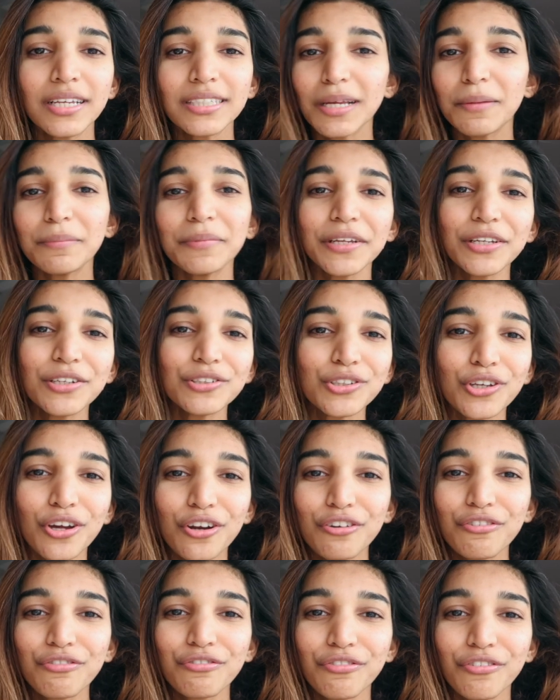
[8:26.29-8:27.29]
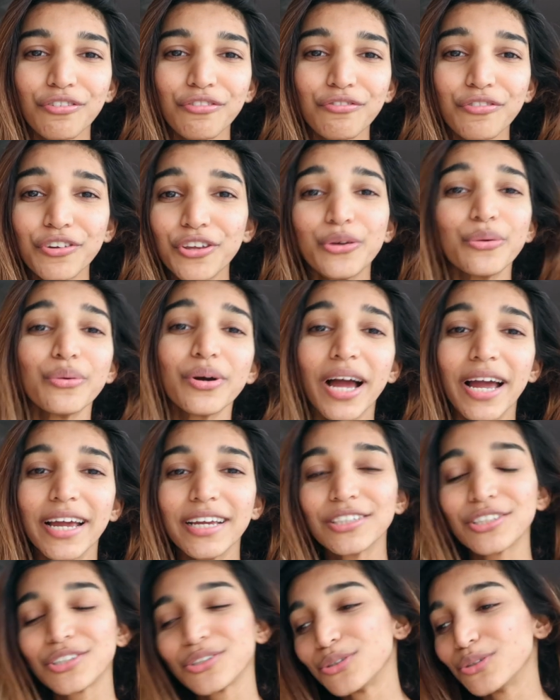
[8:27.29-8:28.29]
something to sort of for you
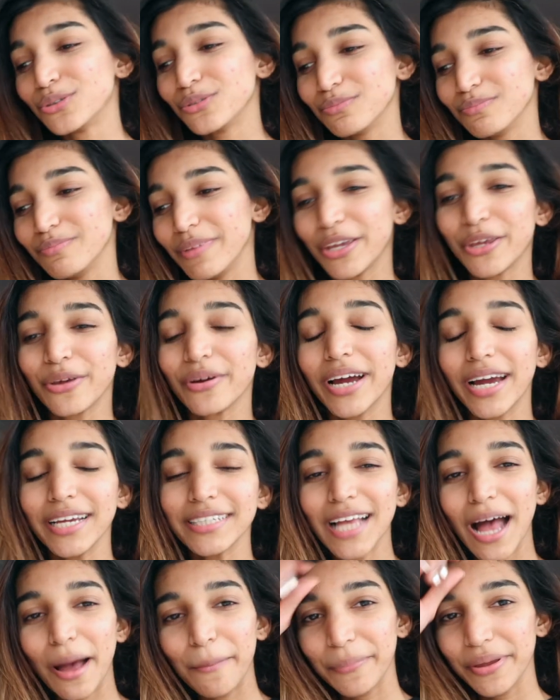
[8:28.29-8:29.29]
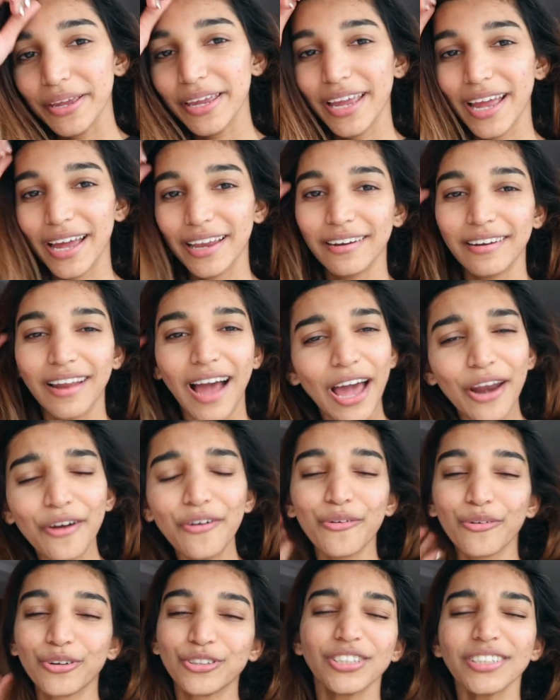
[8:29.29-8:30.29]
guys, to make you guys happy, and I
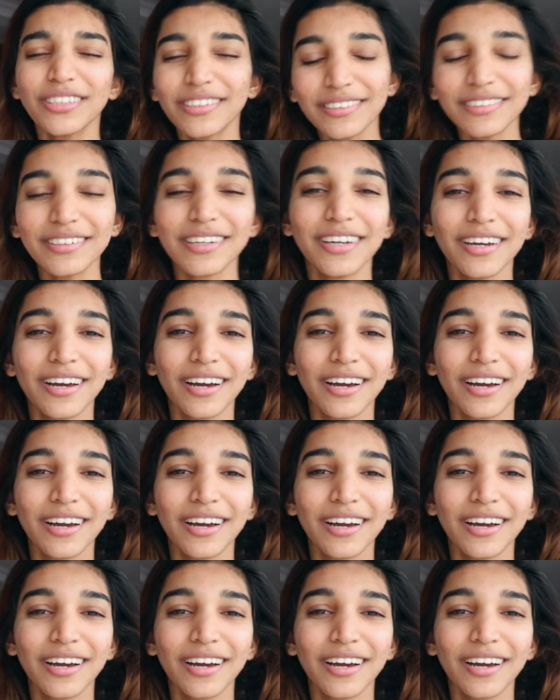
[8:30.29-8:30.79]
don't know, just